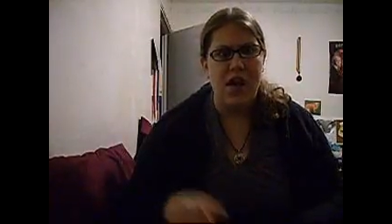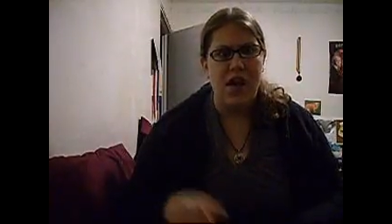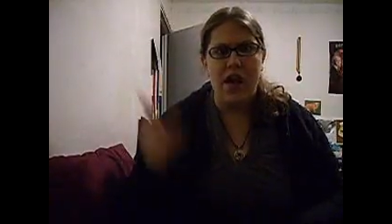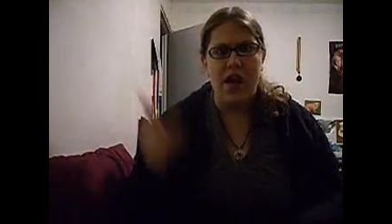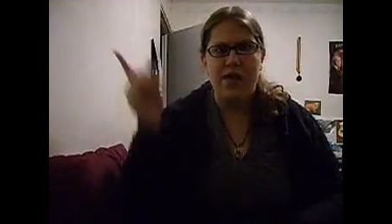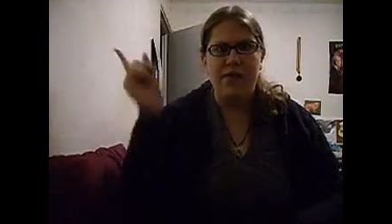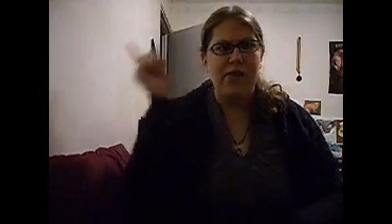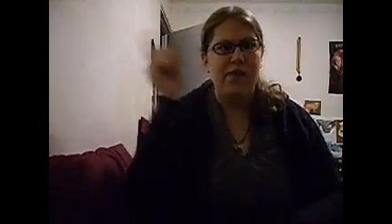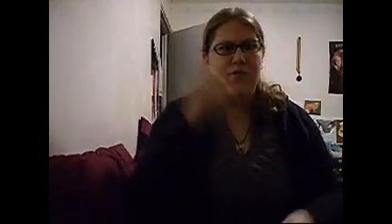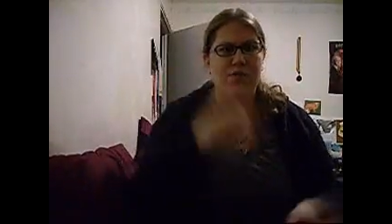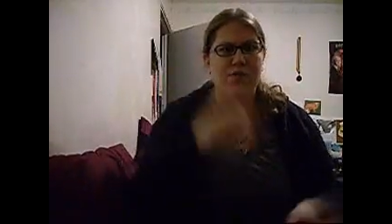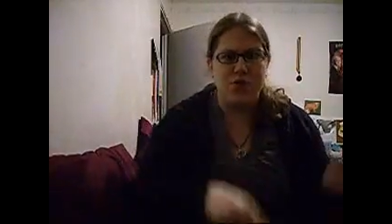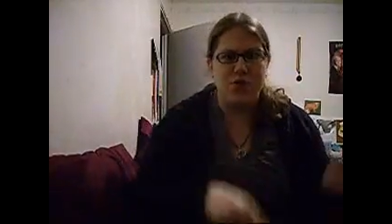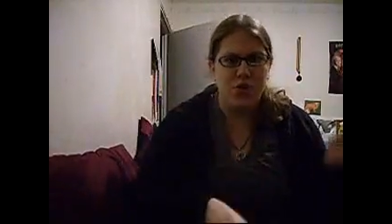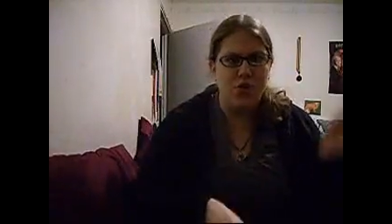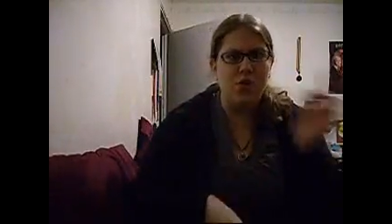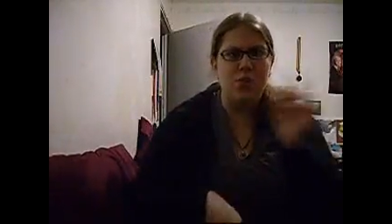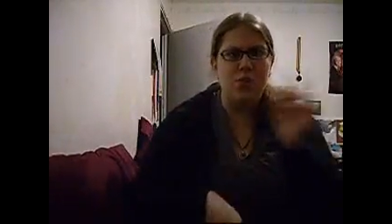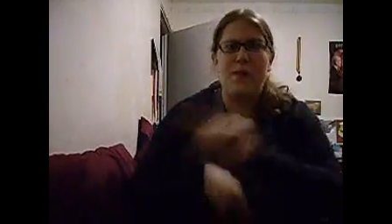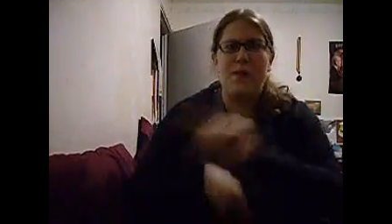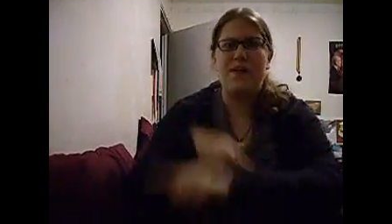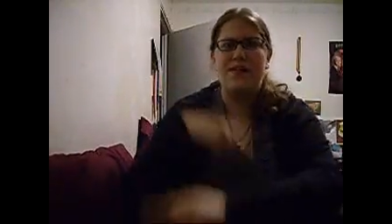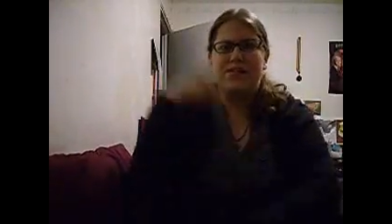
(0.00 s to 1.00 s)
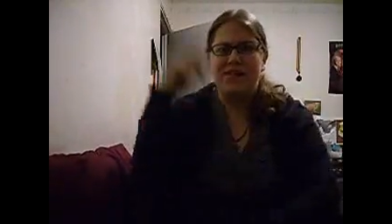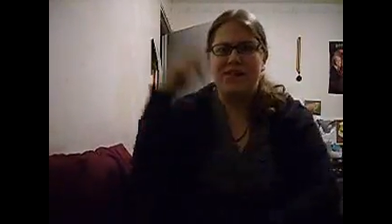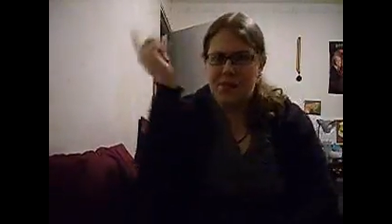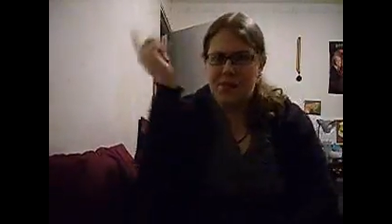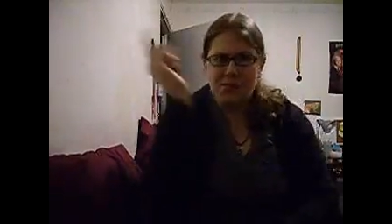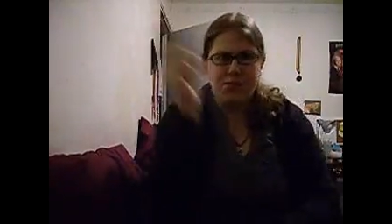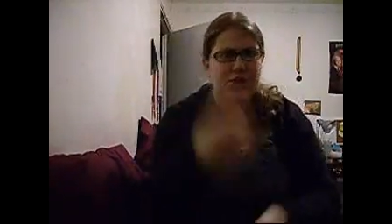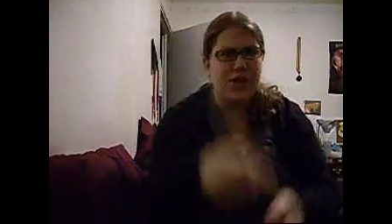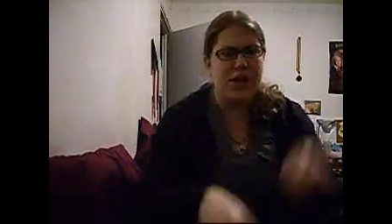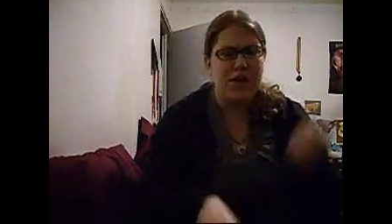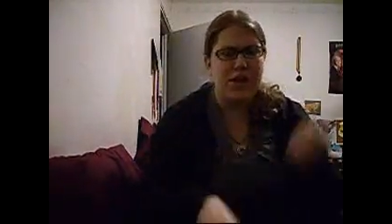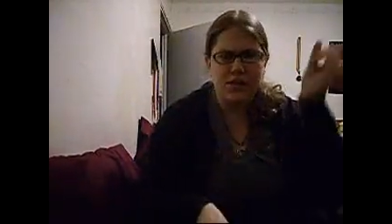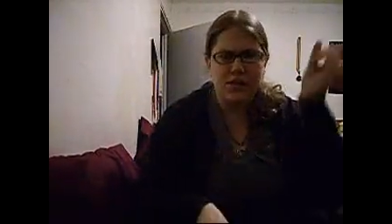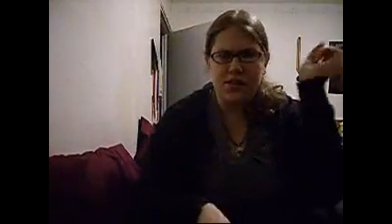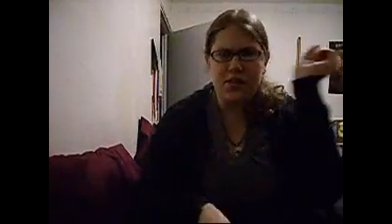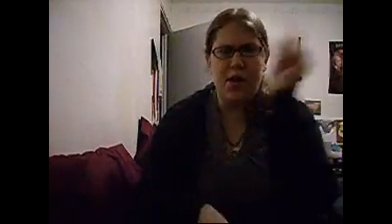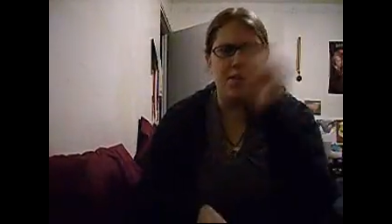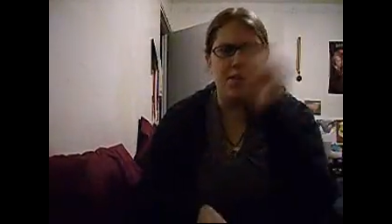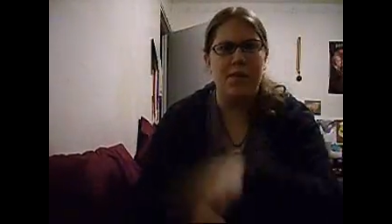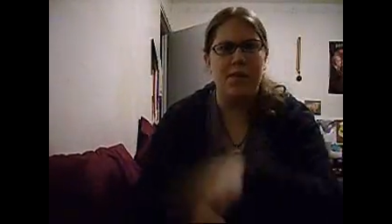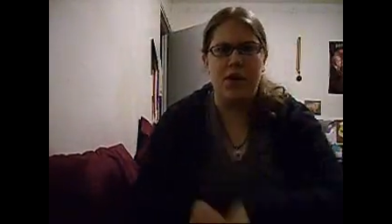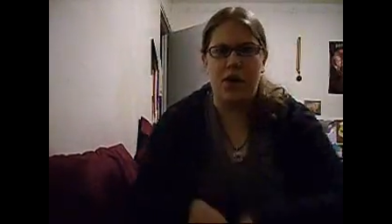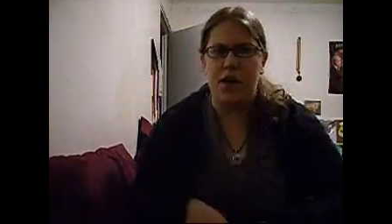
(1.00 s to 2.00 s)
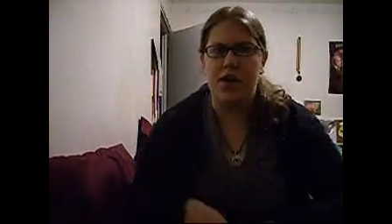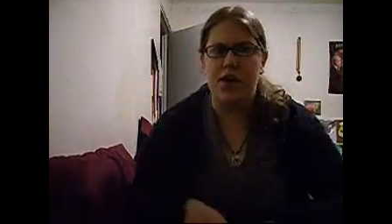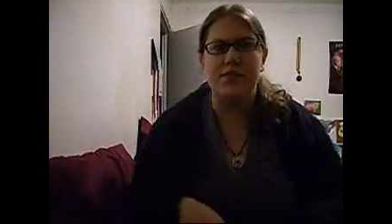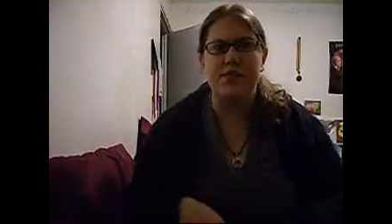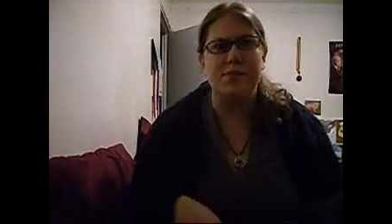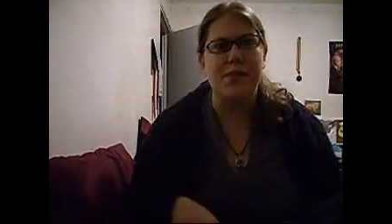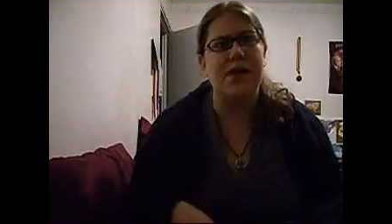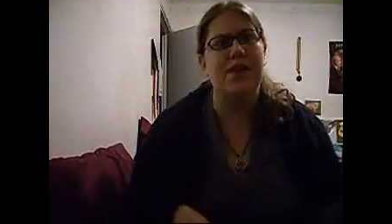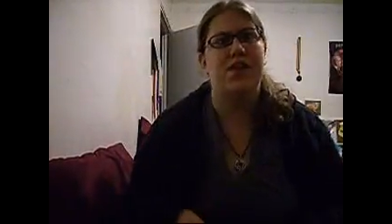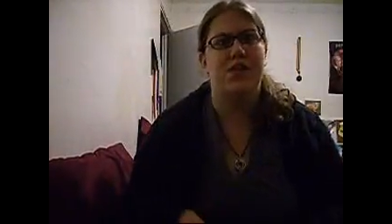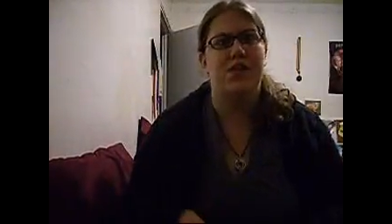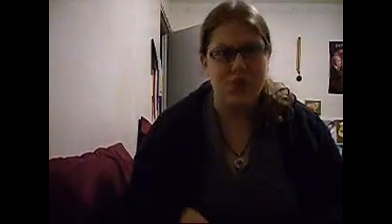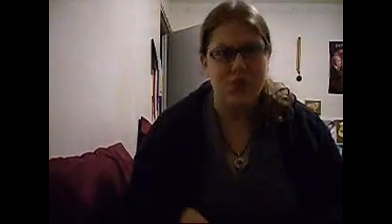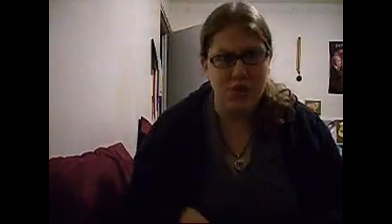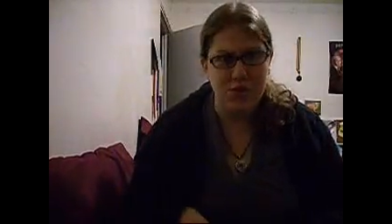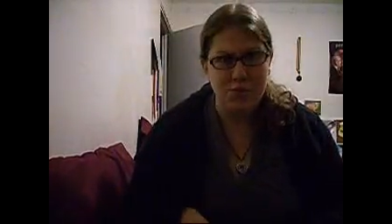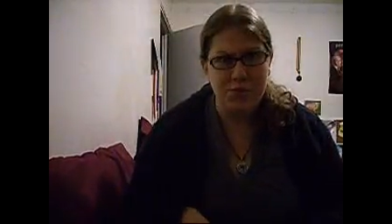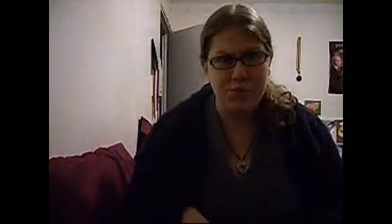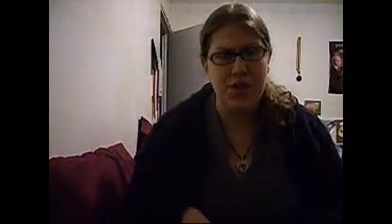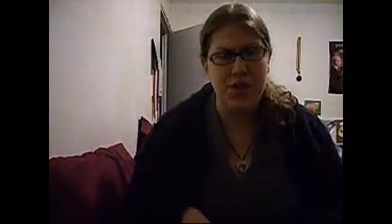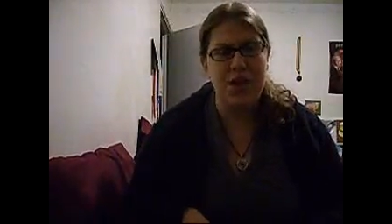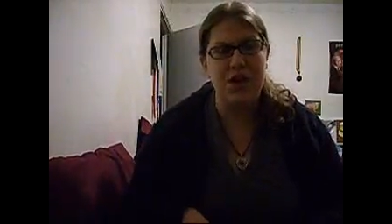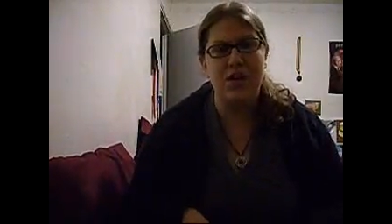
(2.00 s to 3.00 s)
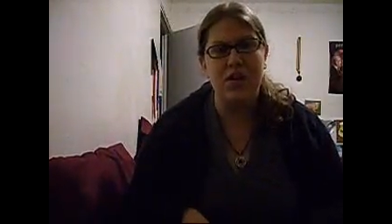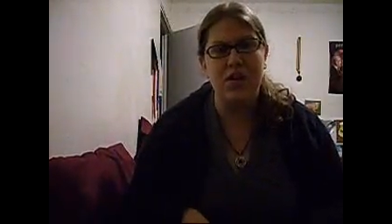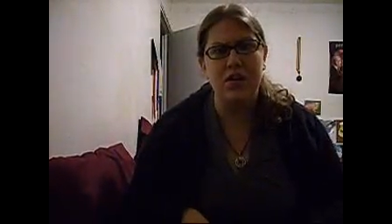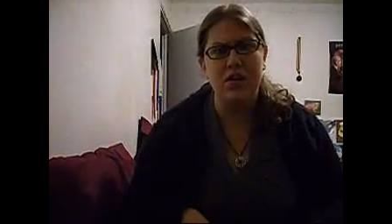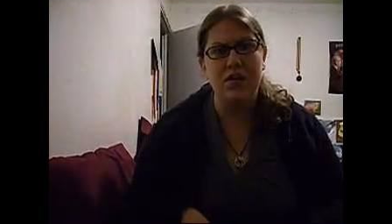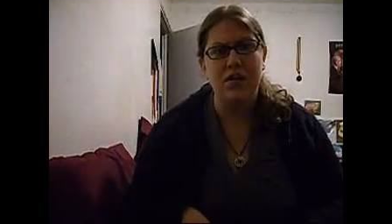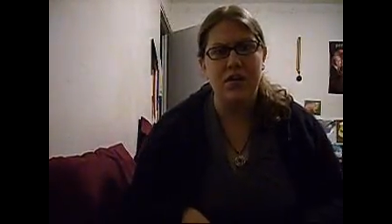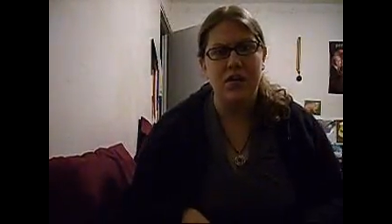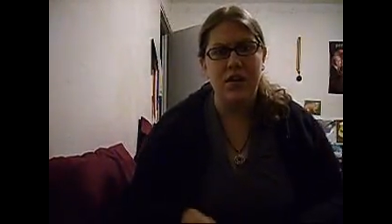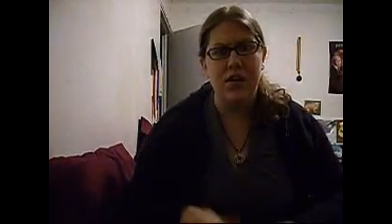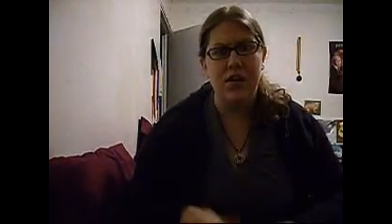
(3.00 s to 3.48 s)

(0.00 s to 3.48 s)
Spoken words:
if you do, by some chance, come across my YouTube channel,